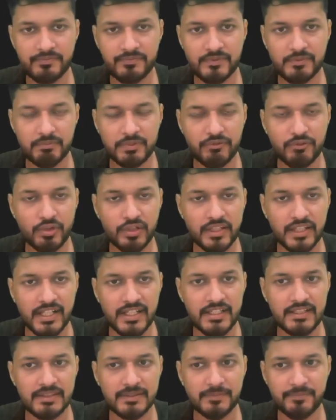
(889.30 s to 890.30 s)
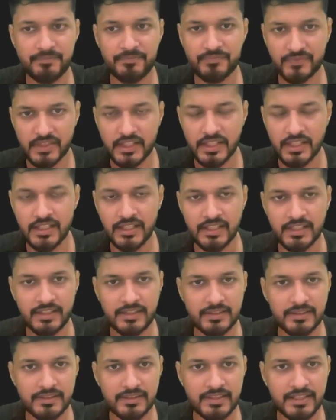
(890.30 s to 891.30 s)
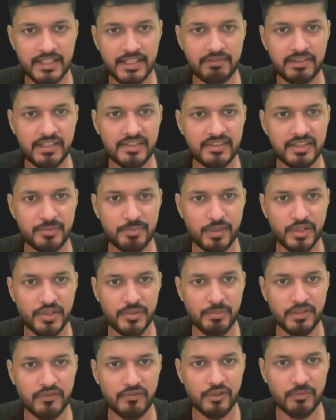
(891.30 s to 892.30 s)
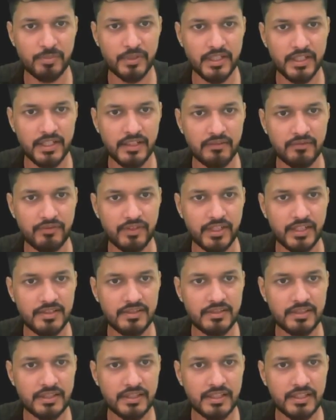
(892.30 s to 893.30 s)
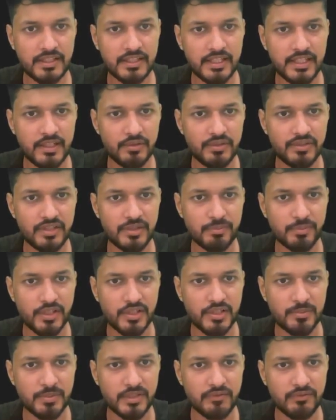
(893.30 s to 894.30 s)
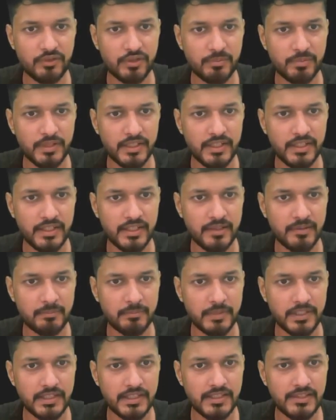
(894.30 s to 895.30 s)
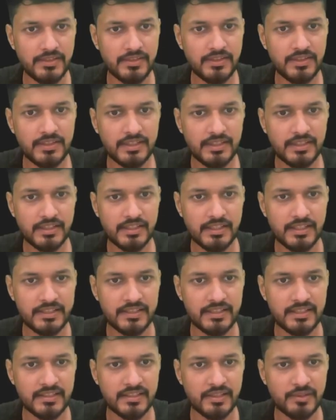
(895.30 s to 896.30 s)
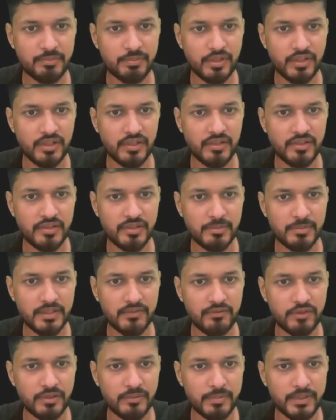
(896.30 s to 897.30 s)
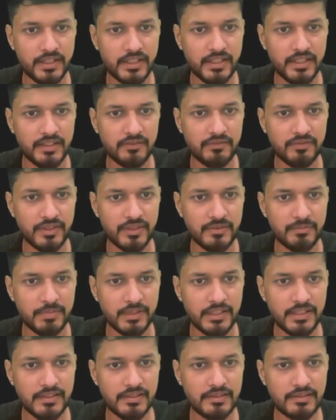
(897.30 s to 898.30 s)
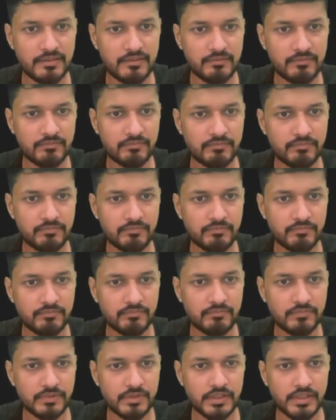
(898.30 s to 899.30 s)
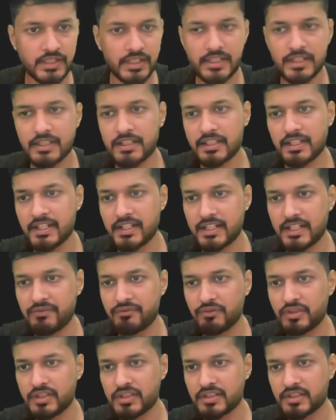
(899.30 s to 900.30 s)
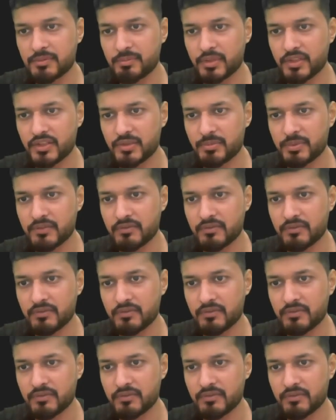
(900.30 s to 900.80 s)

Before that, T1 is responsible for printing fizz, T2 is responsible for printing buzz, T3 is responsible for printing FizzBuzz, right? And T4 is responsible